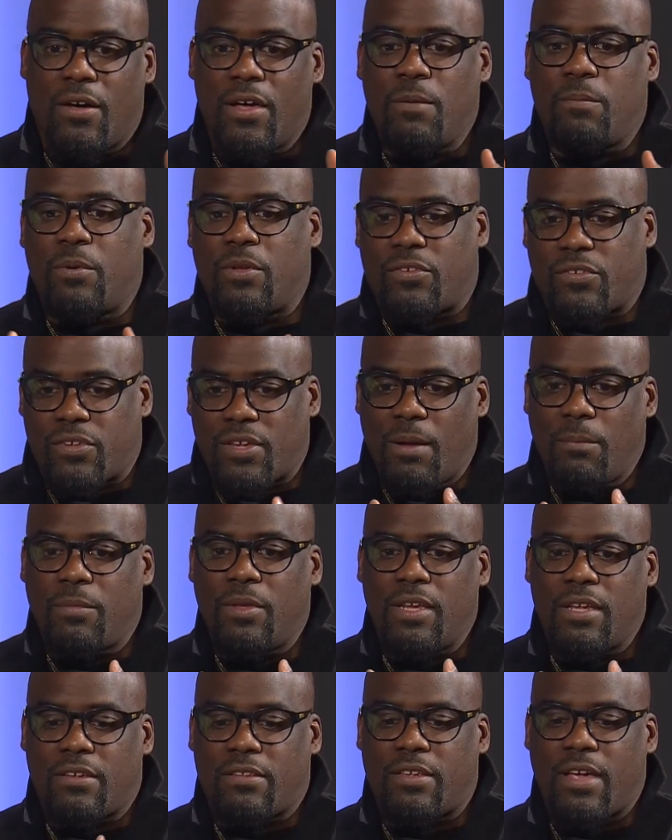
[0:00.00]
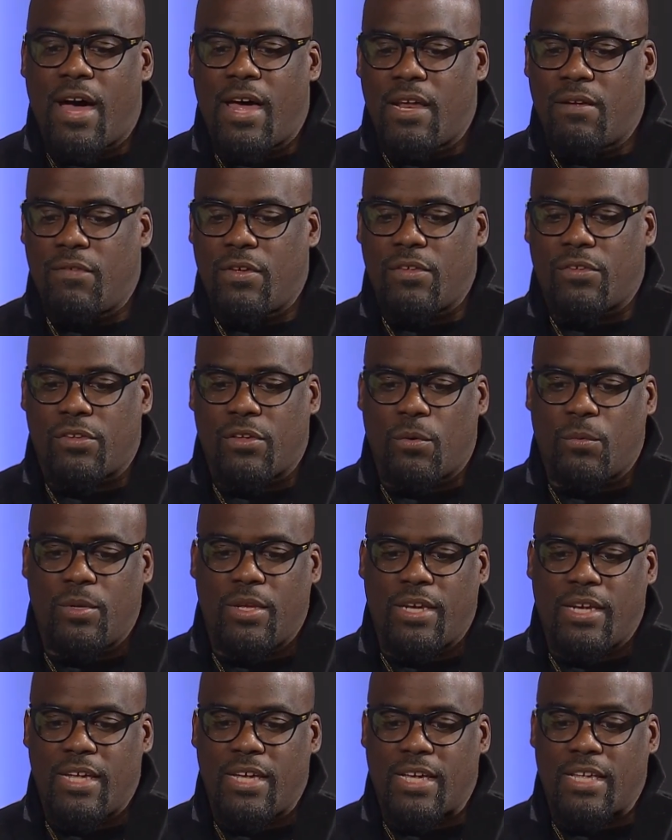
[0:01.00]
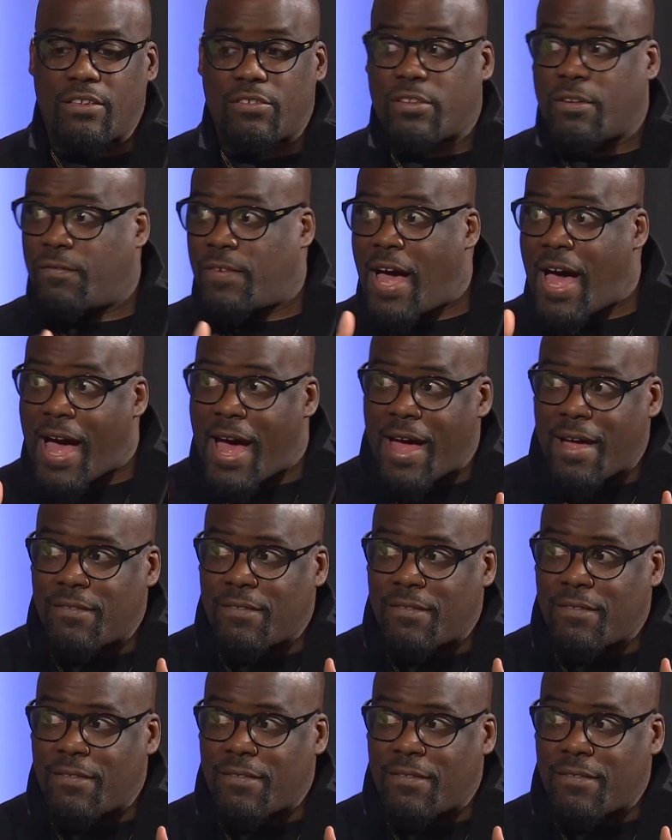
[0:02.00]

He puts something inside of it so that it can survive.